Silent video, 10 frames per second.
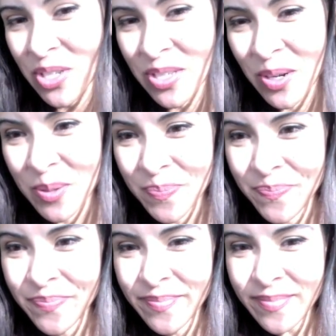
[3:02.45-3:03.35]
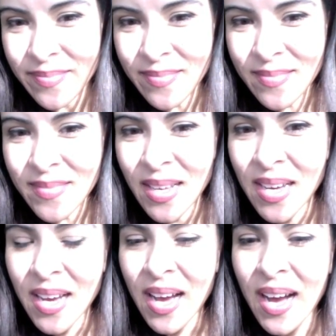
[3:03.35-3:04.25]
So
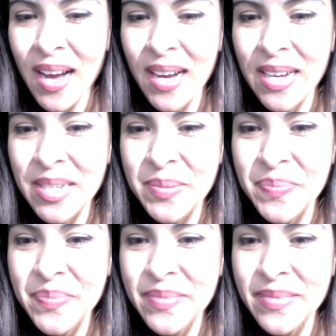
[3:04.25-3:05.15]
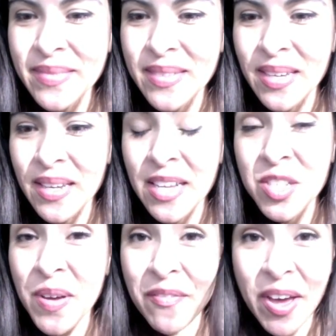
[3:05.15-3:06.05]
unless
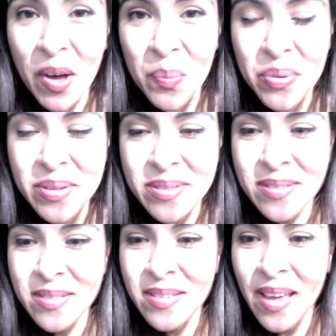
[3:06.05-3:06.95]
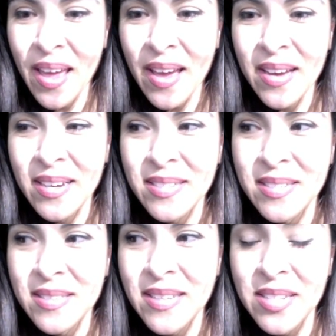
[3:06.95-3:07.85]
you have help,
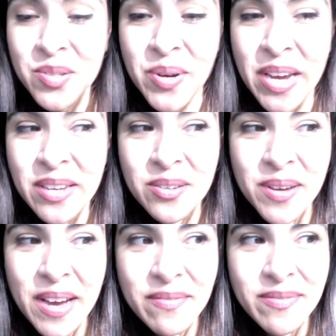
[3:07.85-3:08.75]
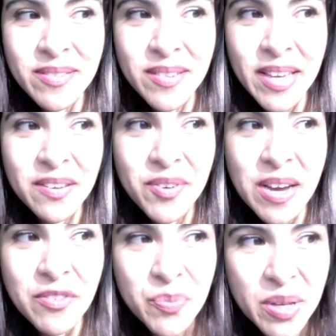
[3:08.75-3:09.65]
and that's great. You'll have, like, if you
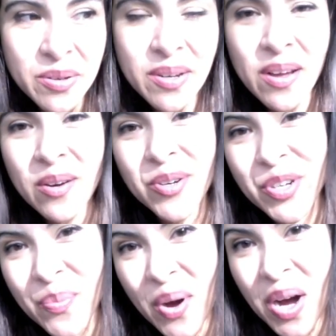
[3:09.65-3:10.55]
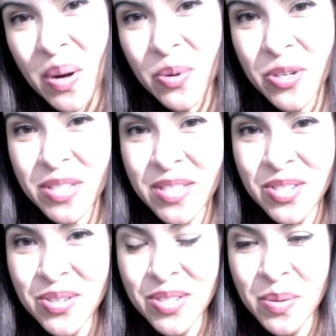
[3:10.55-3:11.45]
have your mother-in-law or your mom or a
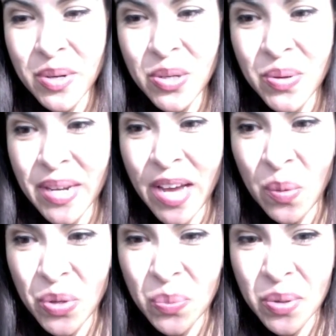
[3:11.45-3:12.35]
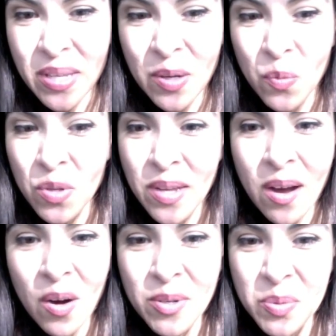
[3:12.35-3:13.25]
sister or somebody who can help you, but it will not
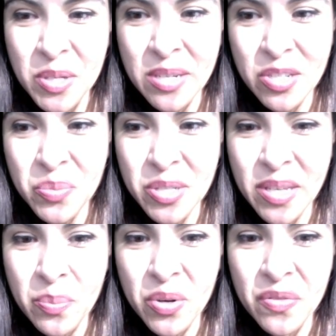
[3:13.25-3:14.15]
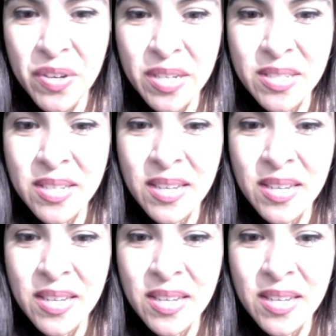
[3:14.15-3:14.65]
always be 100% perfect.